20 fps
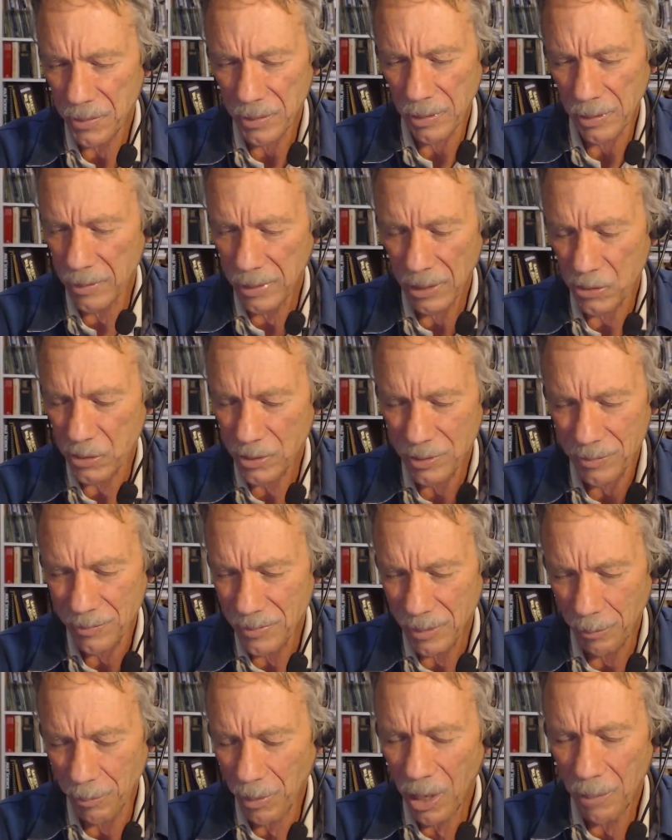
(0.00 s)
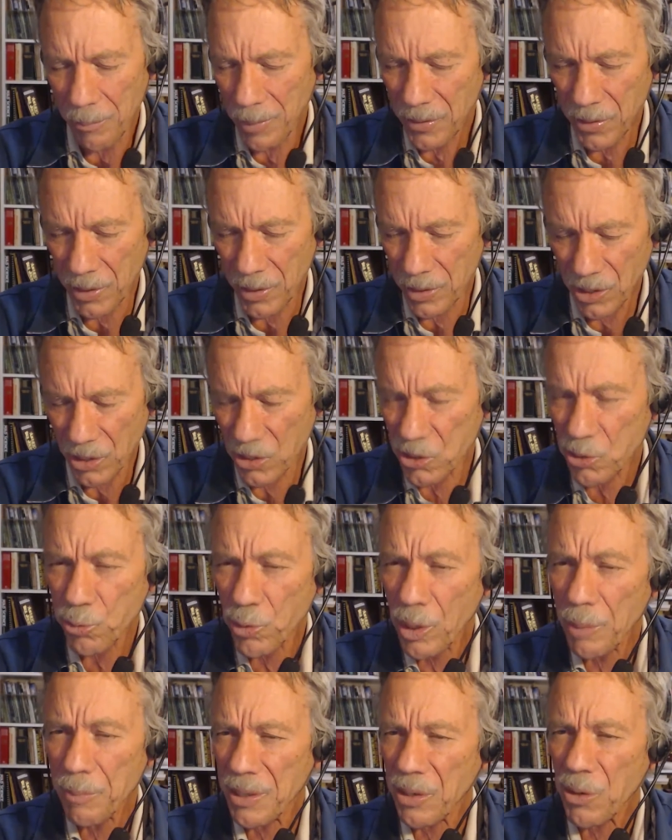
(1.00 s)
that's the bond method is
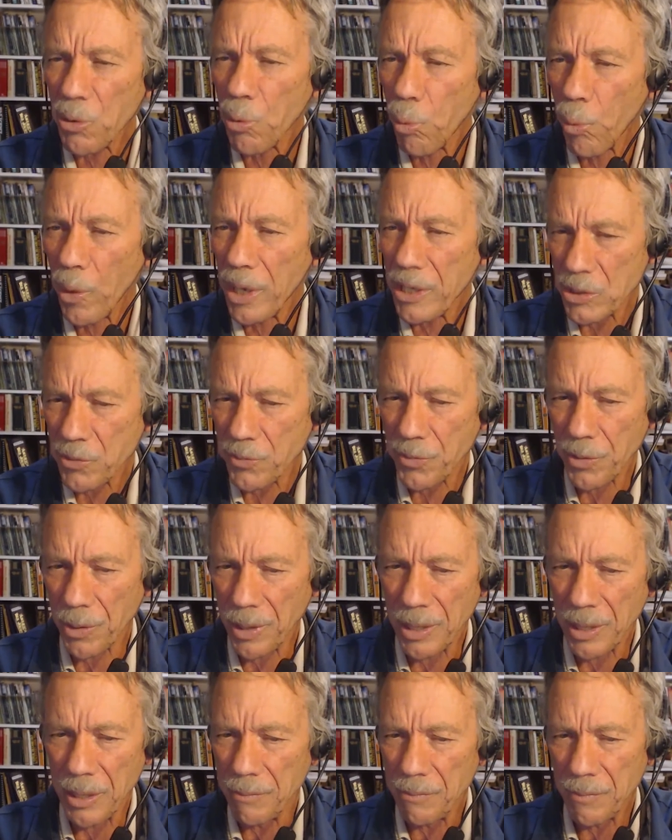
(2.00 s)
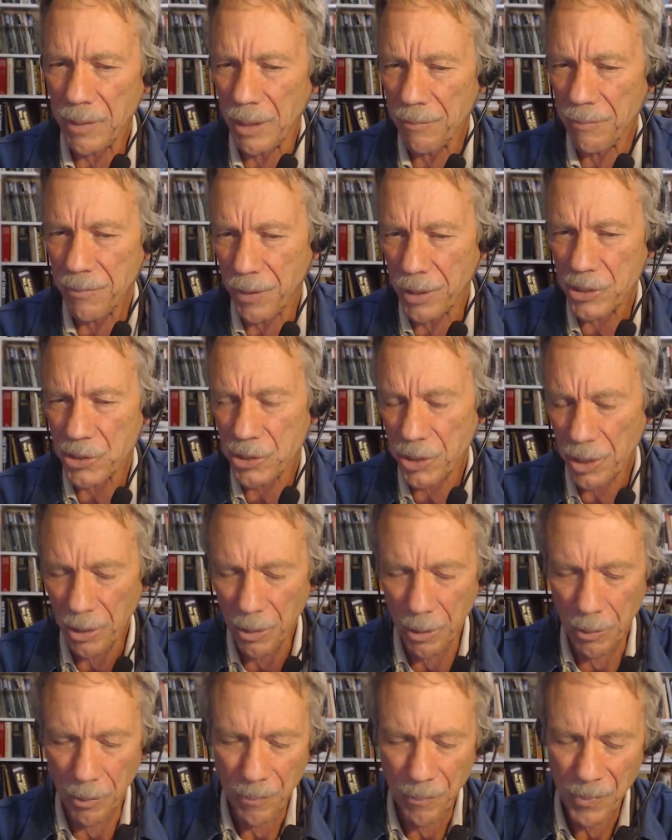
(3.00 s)
extremely wasteful and very
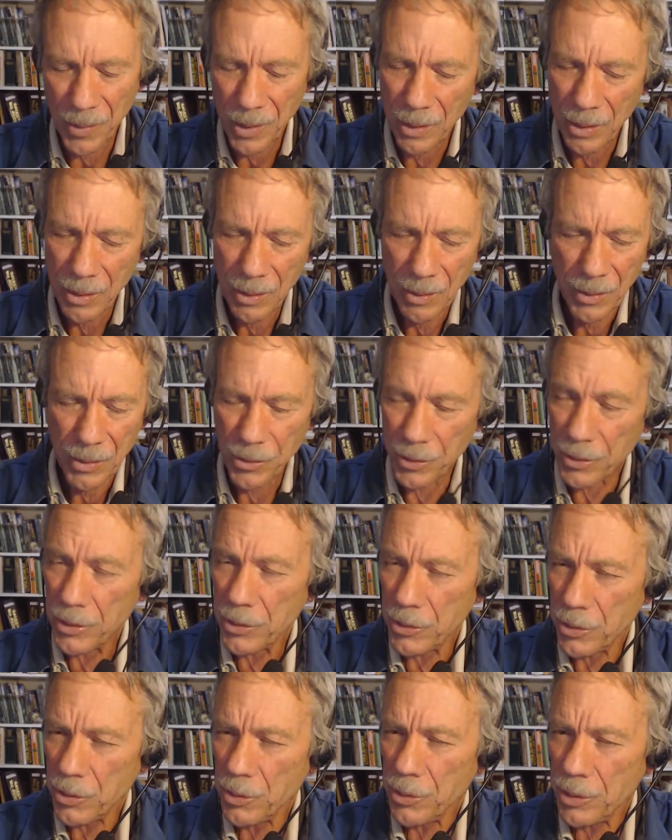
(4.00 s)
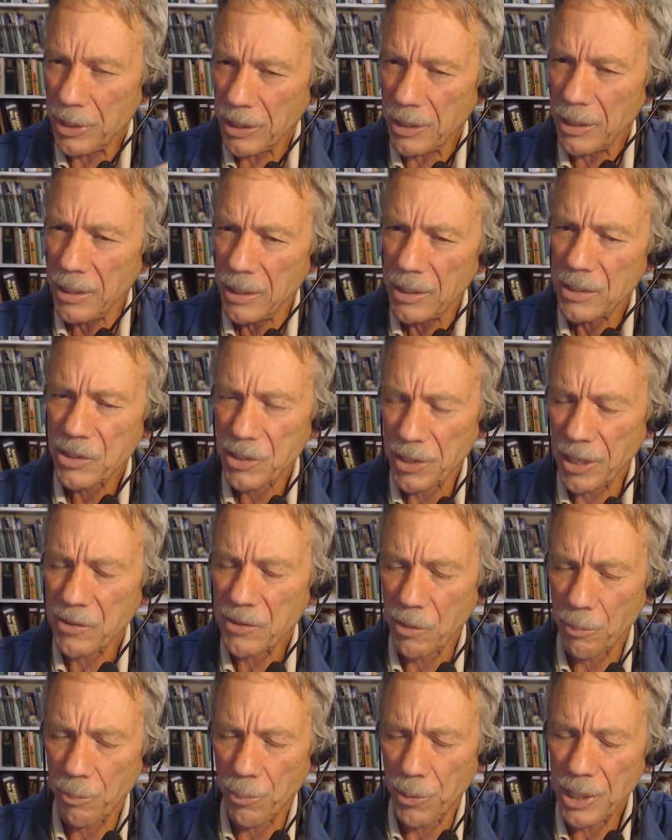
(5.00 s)
slow. You can do the
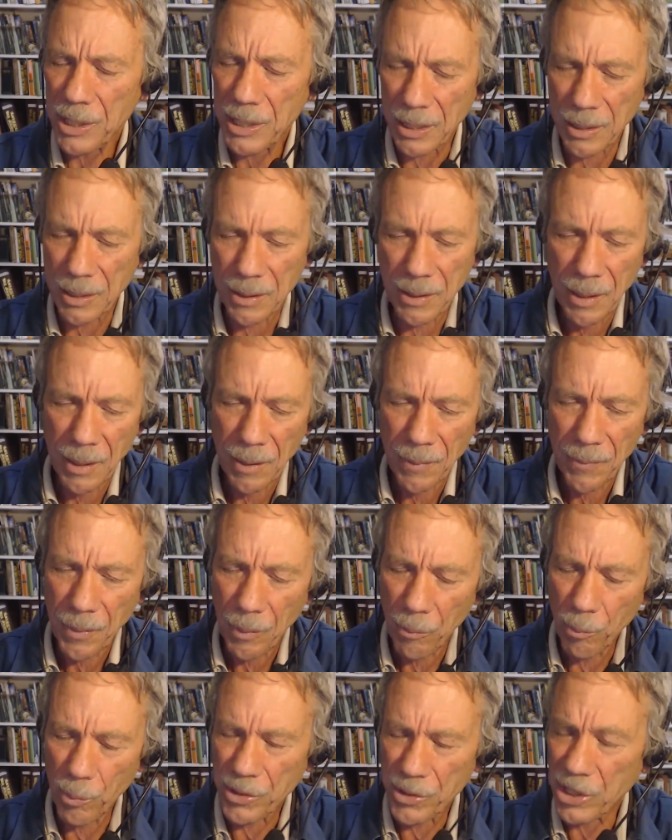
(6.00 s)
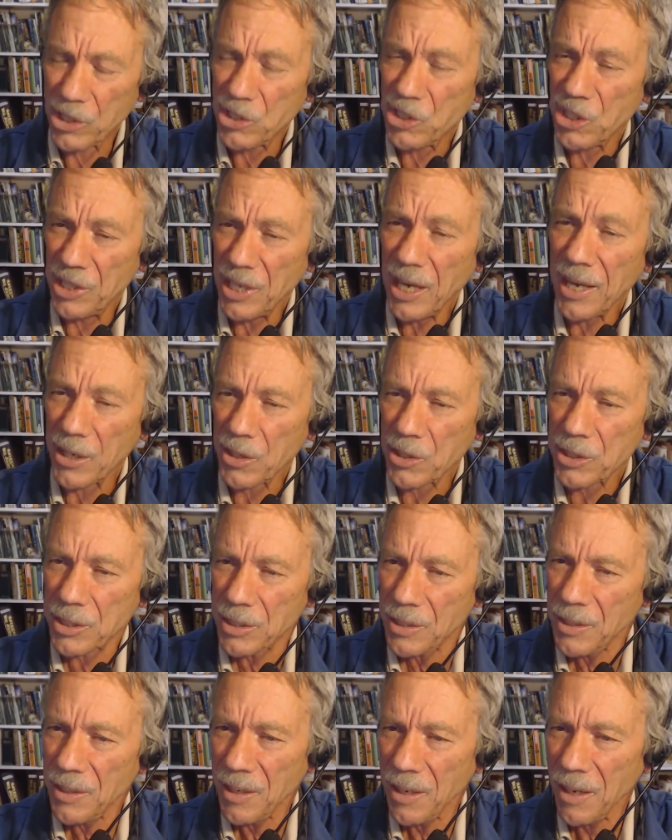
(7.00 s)
selective breeding with the
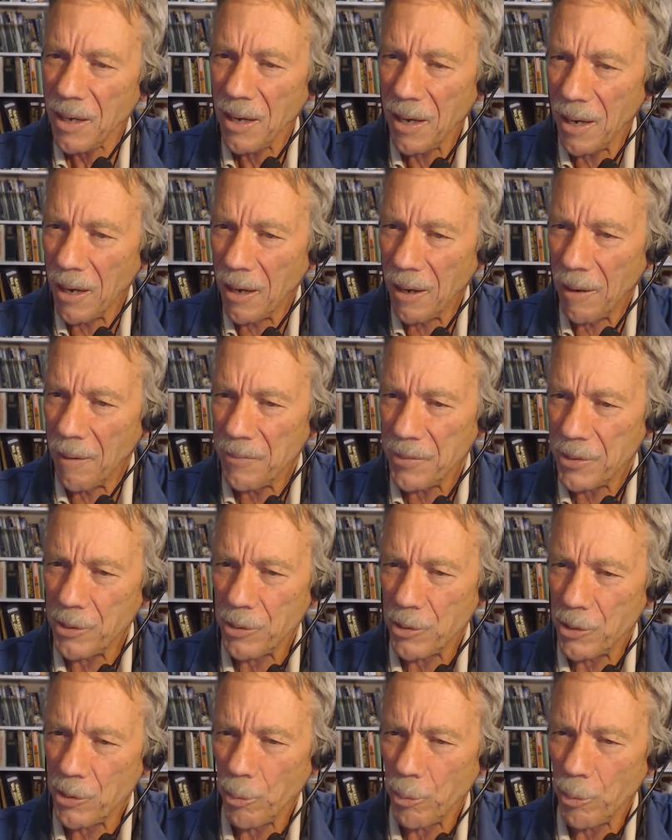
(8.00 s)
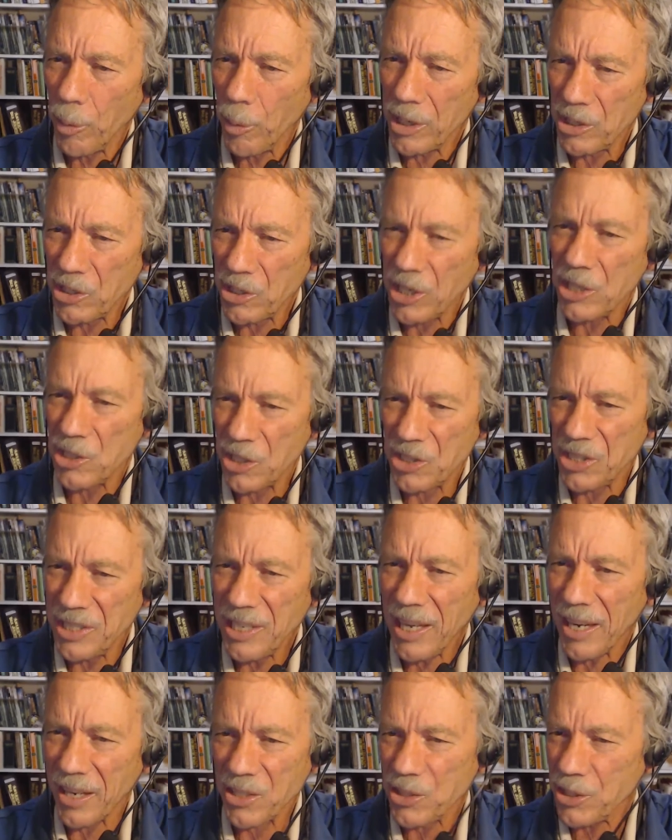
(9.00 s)
genetics. You want to change the
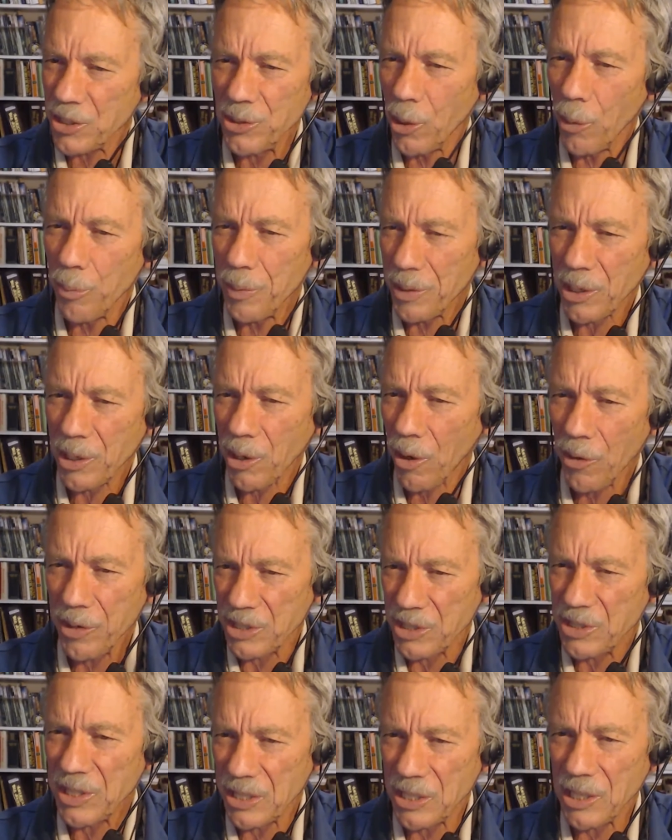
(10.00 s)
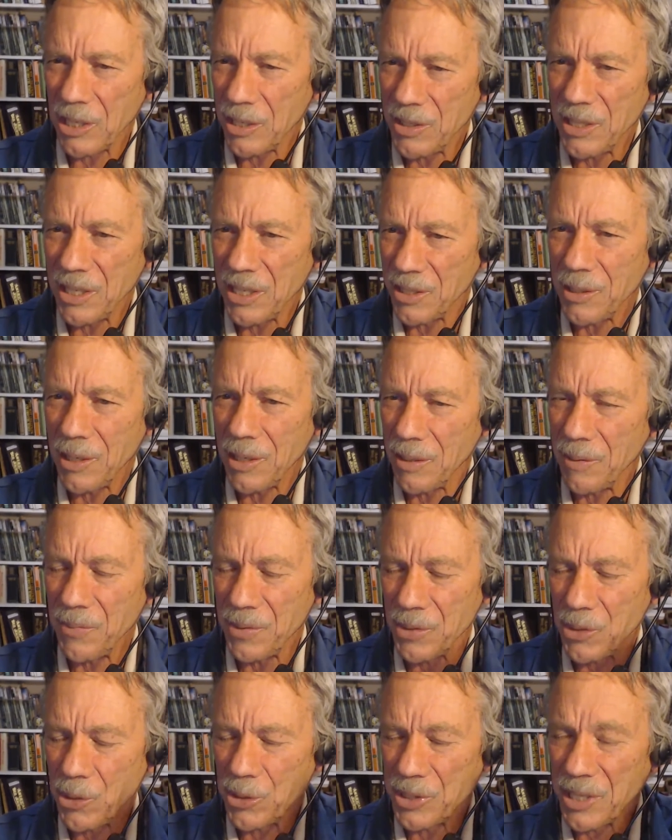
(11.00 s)
genetics. Colonies need
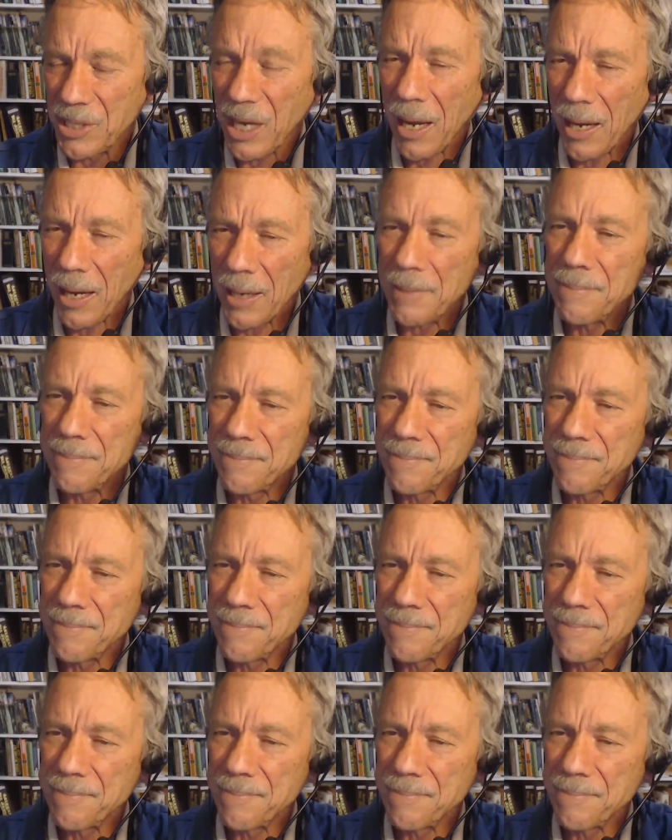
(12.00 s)
to die.